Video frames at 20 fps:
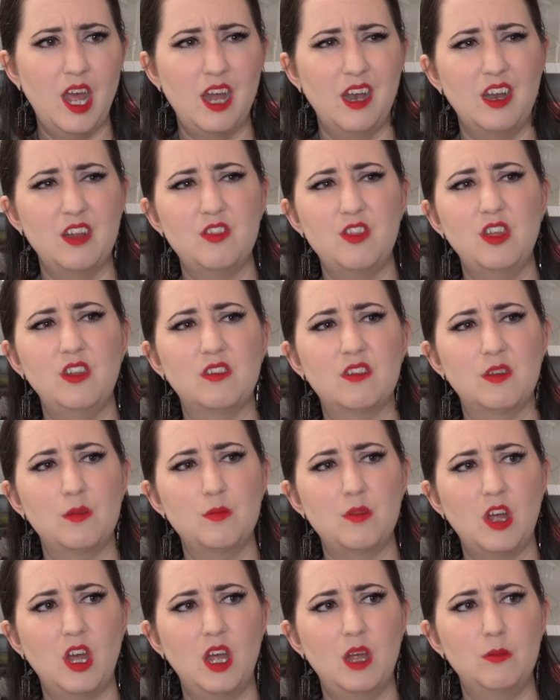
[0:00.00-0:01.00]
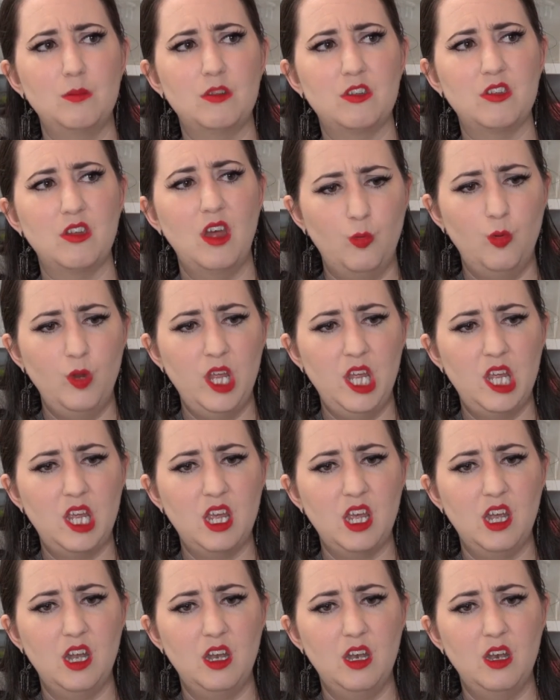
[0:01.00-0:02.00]
and I think sometimes we
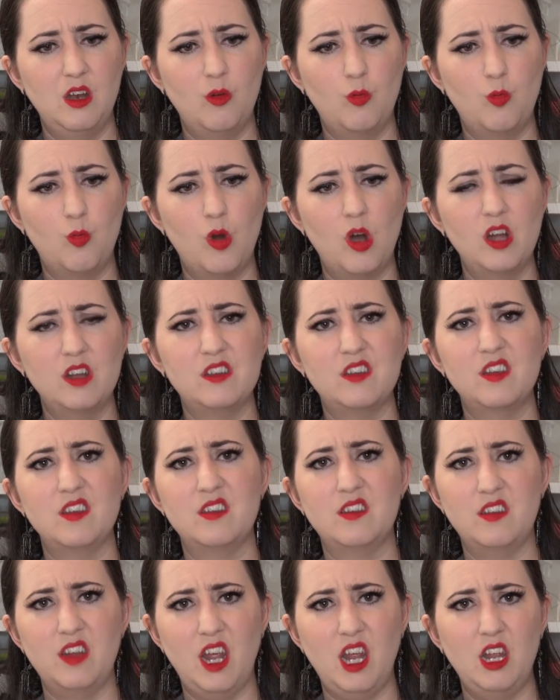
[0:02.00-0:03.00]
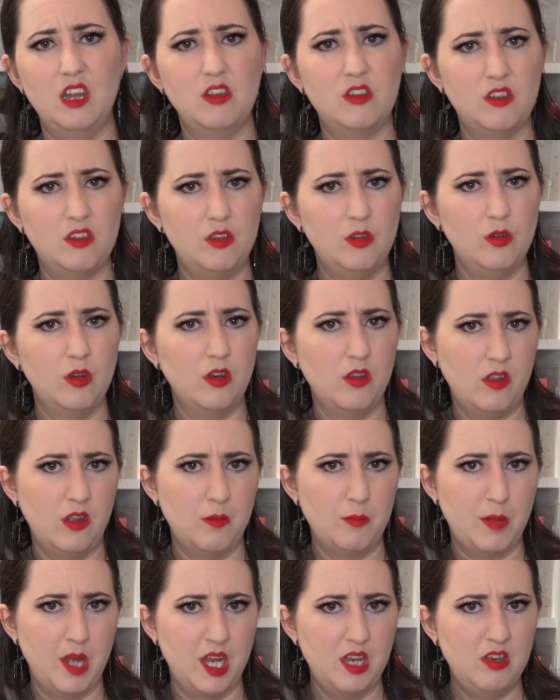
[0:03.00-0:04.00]
can want to say it sooner
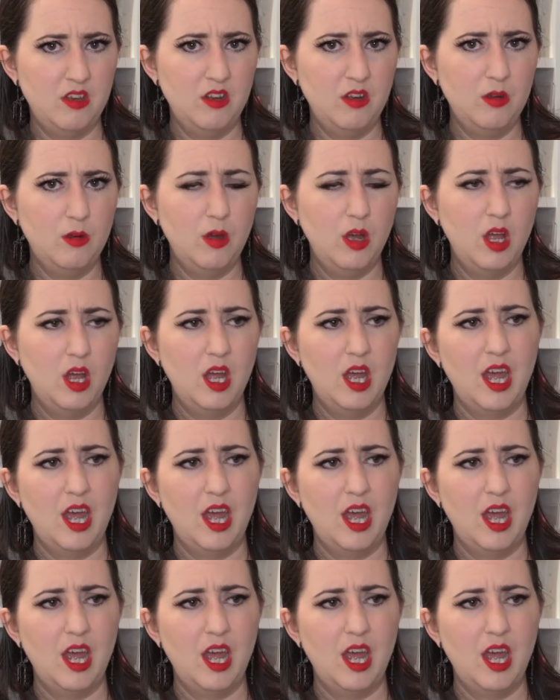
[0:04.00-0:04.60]
than men do